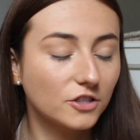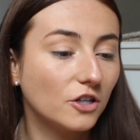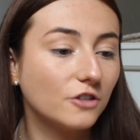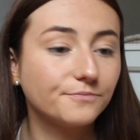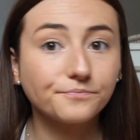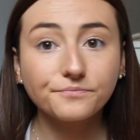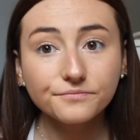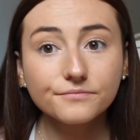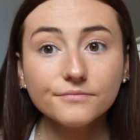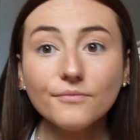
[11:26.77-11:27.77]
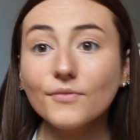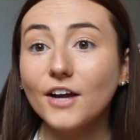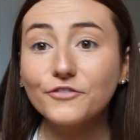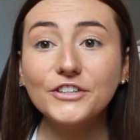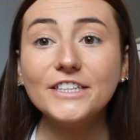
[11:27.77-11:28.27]
So
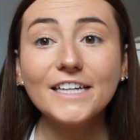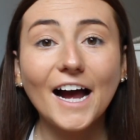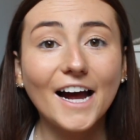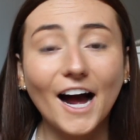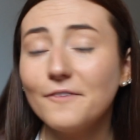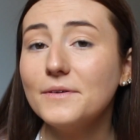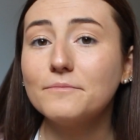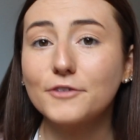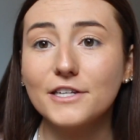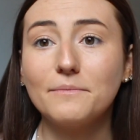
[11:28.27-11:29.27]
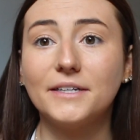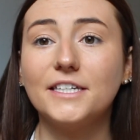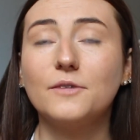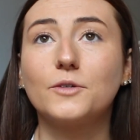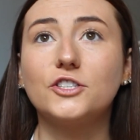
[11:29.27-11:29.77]
really I have been pretty
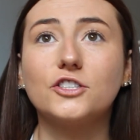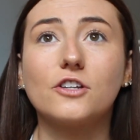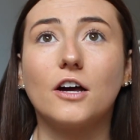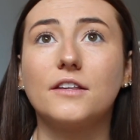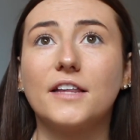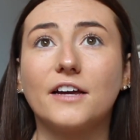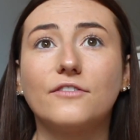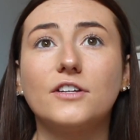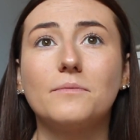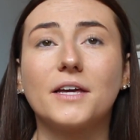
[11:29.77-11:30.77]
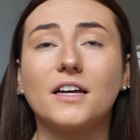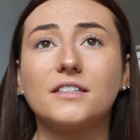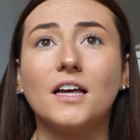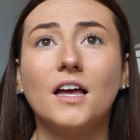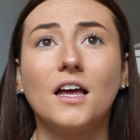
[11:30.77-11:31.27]
busy, which is good, thankfully, because